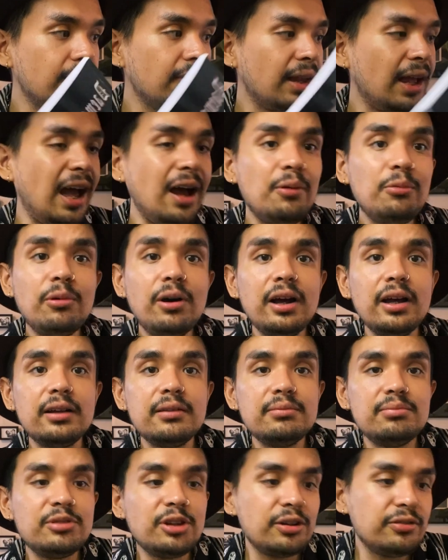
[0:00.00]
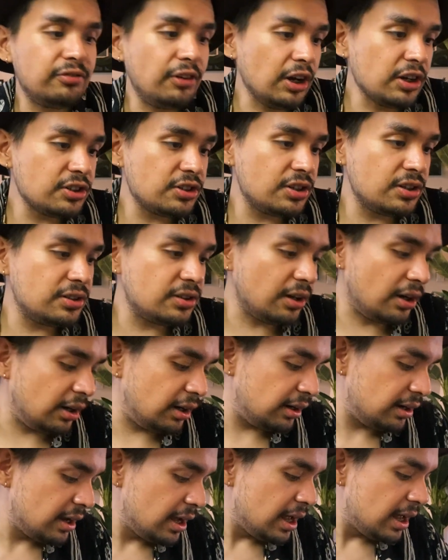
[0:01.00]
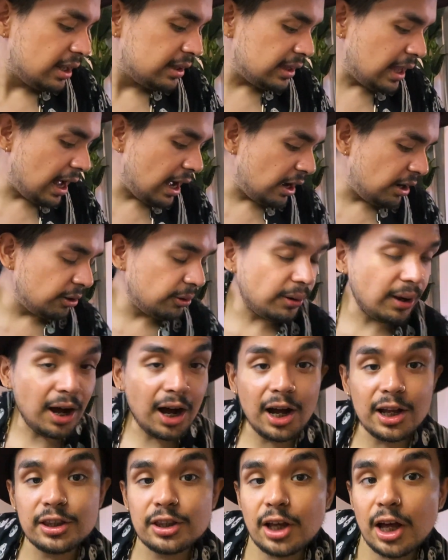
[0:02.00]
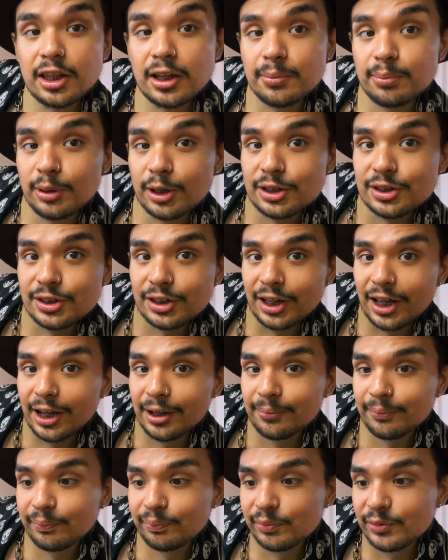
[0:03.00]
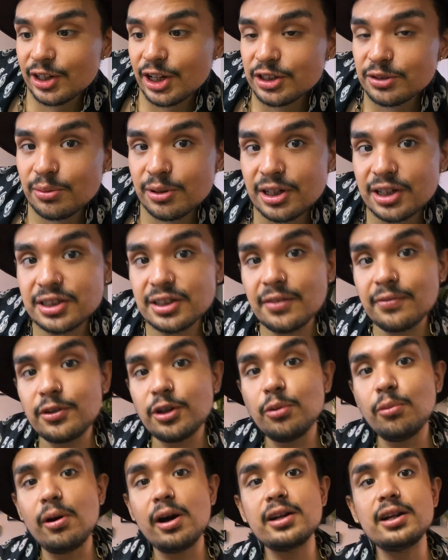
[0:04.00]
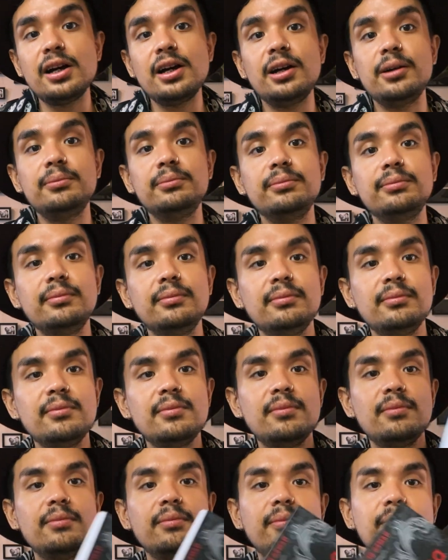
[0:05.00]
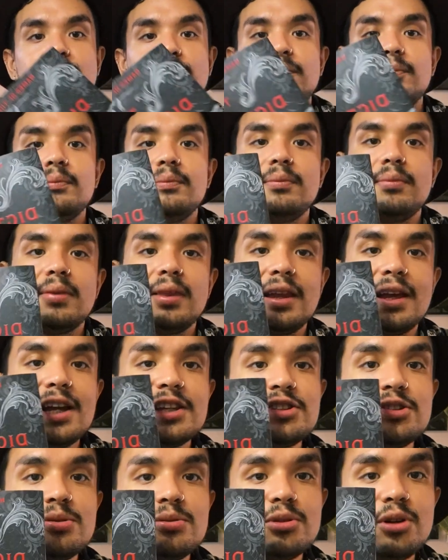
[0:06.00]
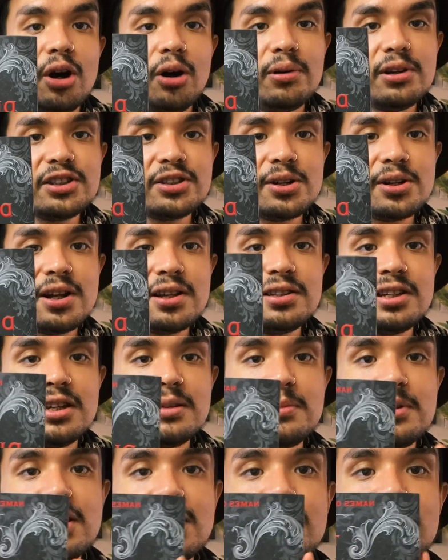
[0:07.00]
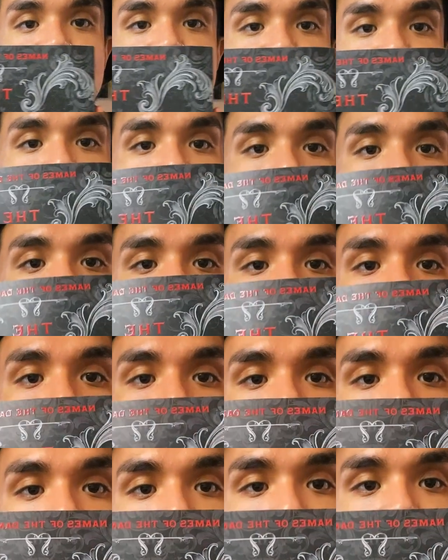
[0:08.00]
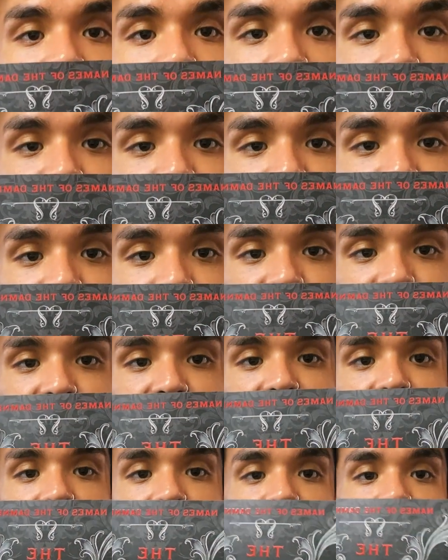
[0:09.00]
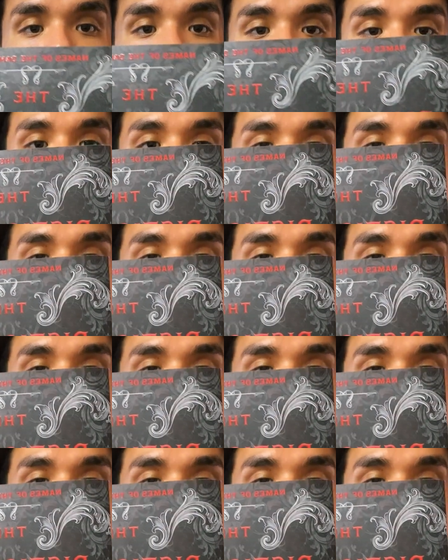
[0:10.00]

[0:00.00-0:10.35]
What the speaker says: and what their functions are. Now, another book to get. This one is if you want to get to know a certain demon and you just want to look through them. We have the Dictionary of